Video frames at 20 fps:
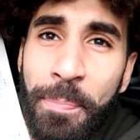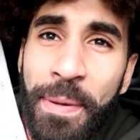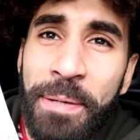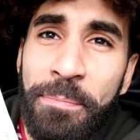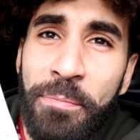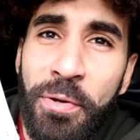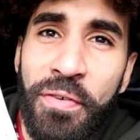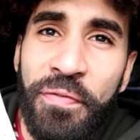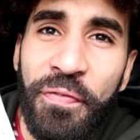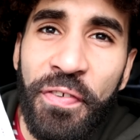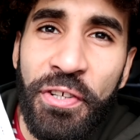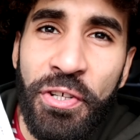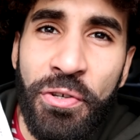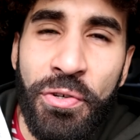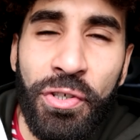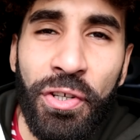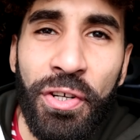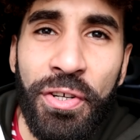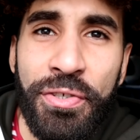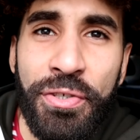a big move for
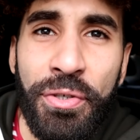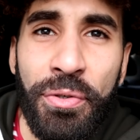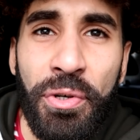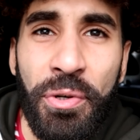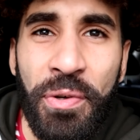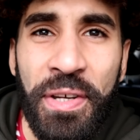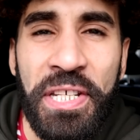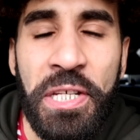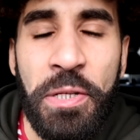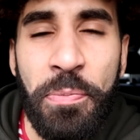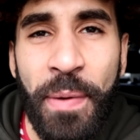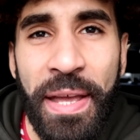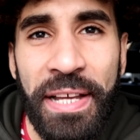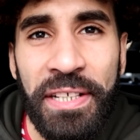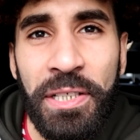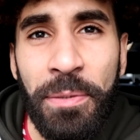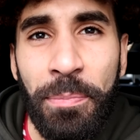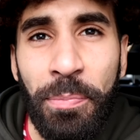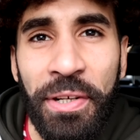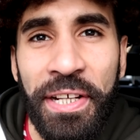Newcastle, who
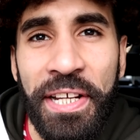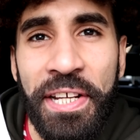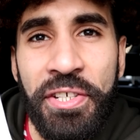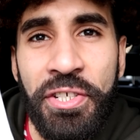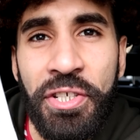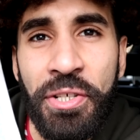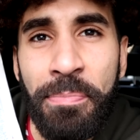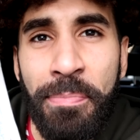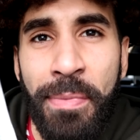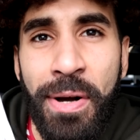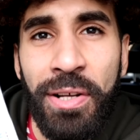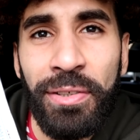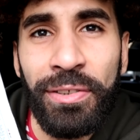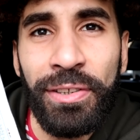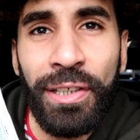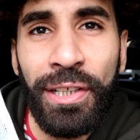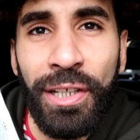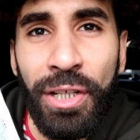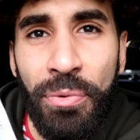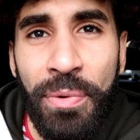expects to bring in Jamal
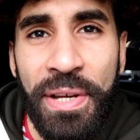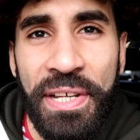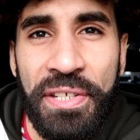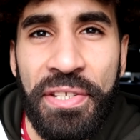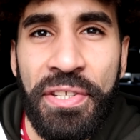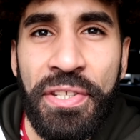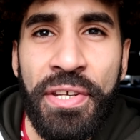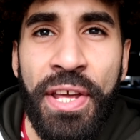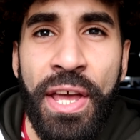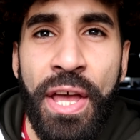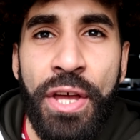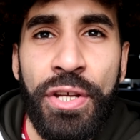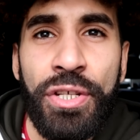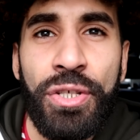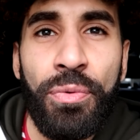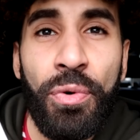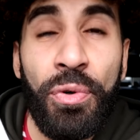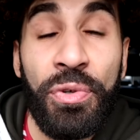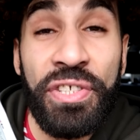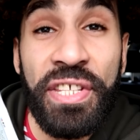Lewis
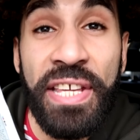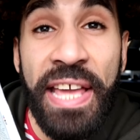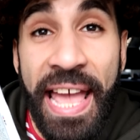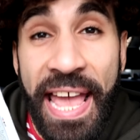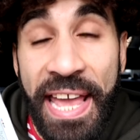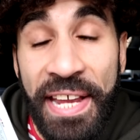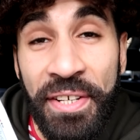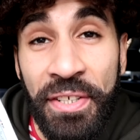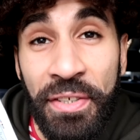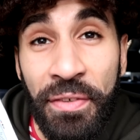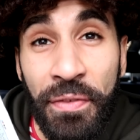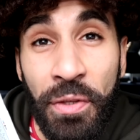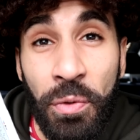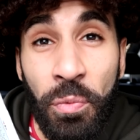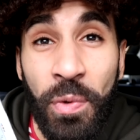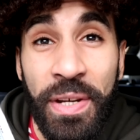towards the end of the